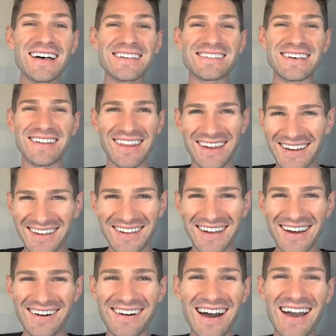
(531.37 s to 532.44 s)
So there you
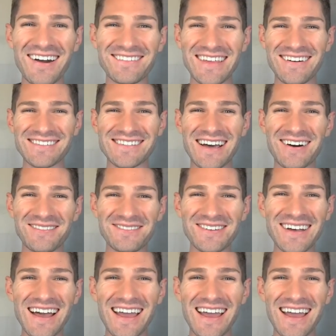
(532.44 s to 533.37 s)
go. I hope that was helpful,